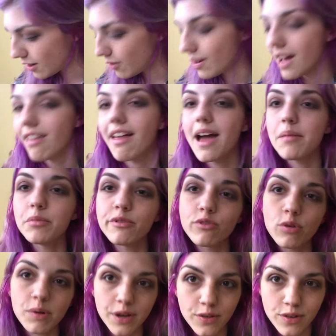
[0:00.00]
Oh, I lied.
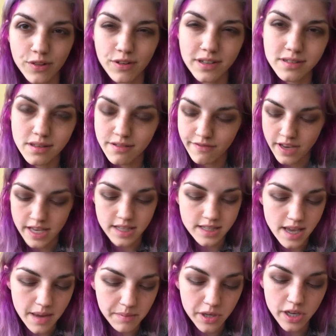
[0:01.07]
Before we go to the rest of the face,
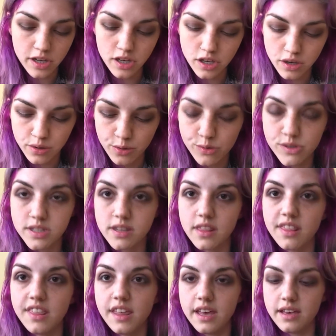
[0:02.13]
I'm gonna use
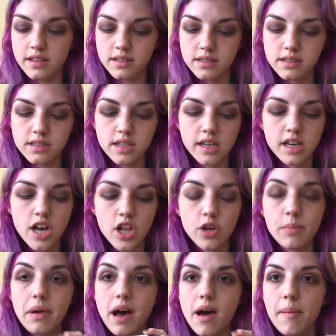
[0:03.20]
this
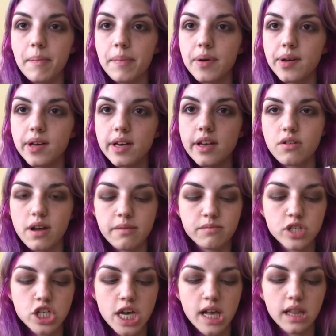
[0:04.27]
ColourPop
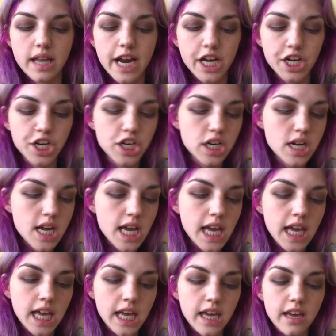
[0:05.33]
Creme Gel Liner
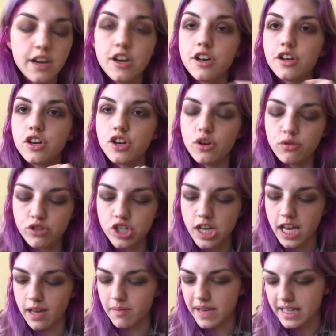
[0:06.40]
in No Shame.